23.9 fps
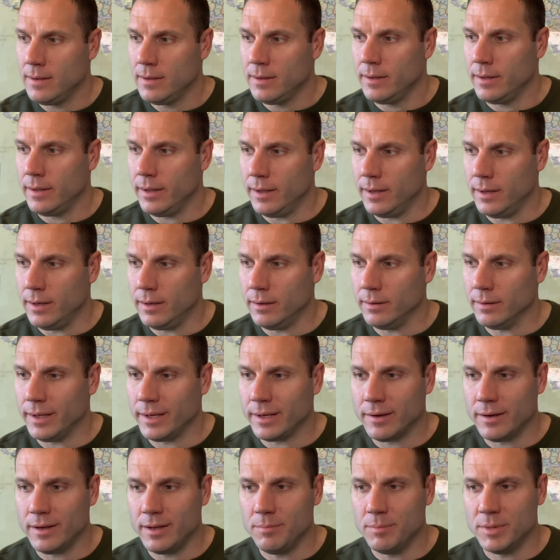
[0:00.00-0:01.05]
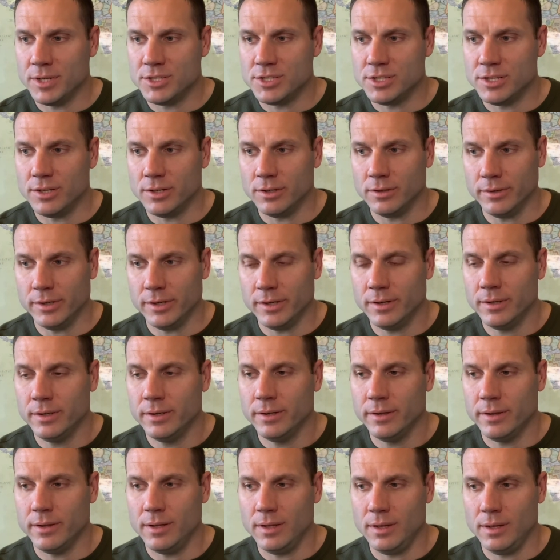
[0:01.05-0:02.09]
Uh, like I had mentioned earlier.
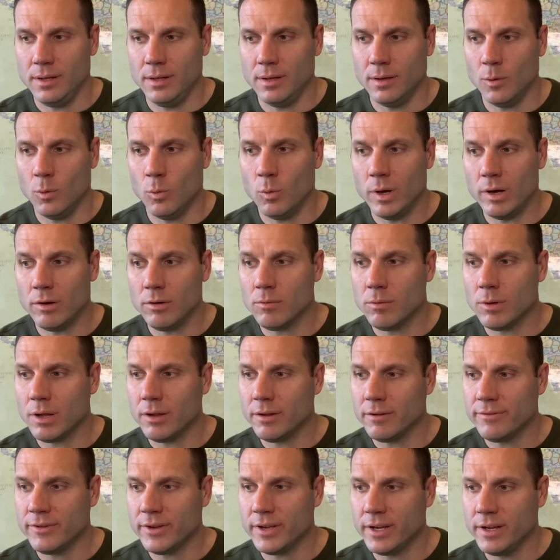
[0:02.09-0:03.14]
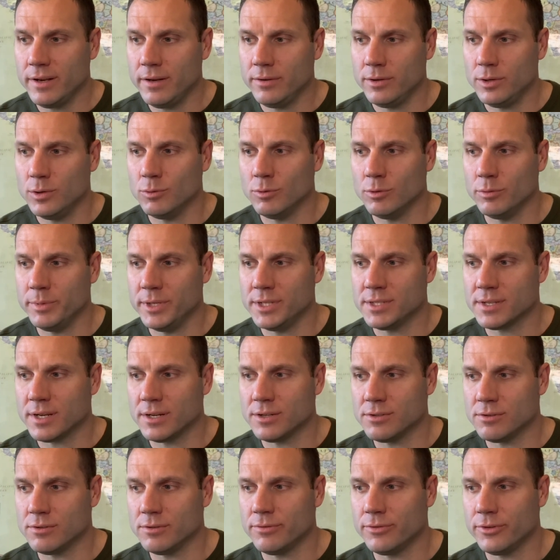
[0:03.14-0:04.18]
The well qualified, you will be
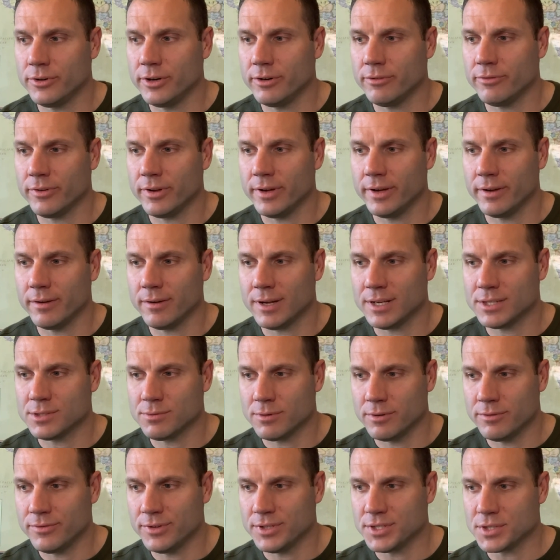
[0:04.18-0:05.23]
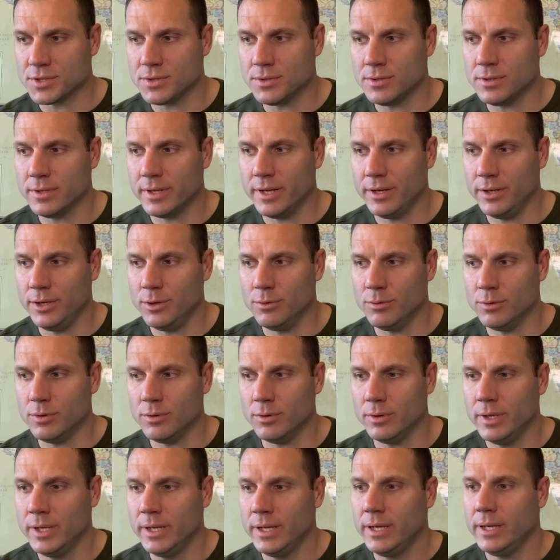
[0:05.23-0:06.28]
scheduled for your flying class one physical and you
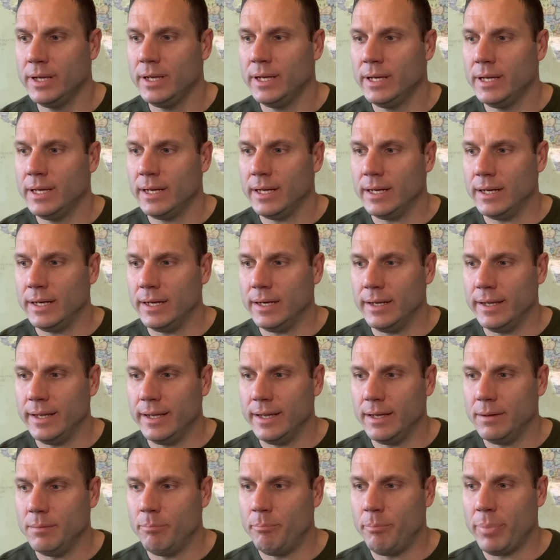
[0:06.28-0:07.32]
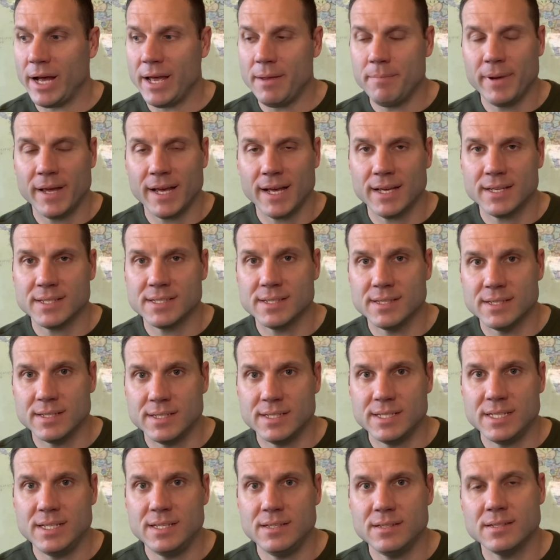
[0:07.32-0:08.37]
will uh, bypass the
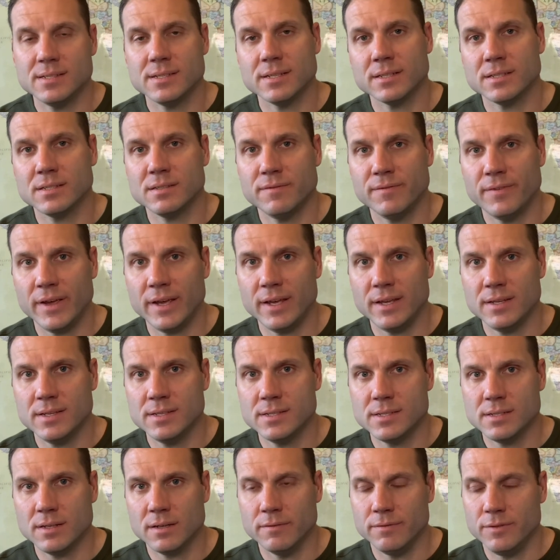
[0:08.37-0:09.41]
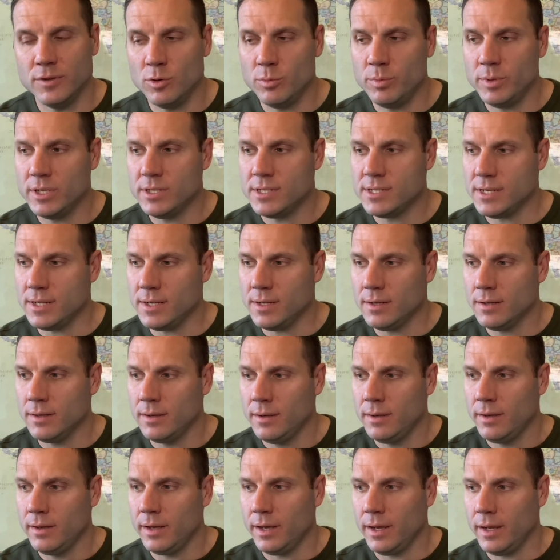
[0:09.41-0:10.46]
T6 phase of UPT
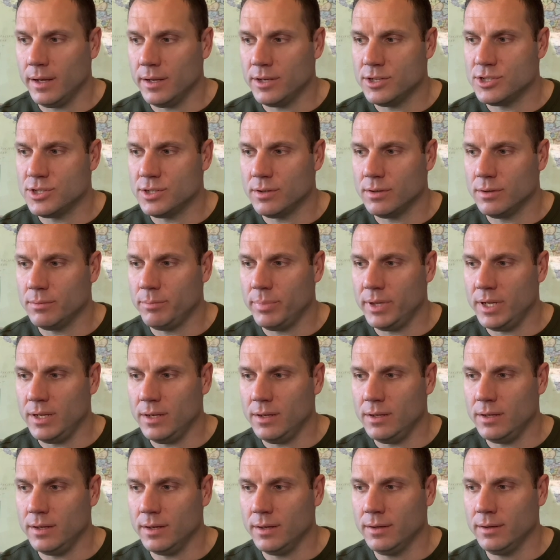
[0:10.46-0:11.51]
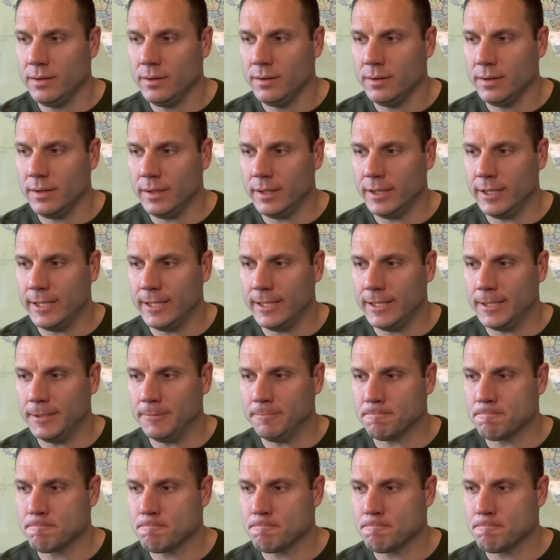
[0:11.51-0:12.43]
and be um,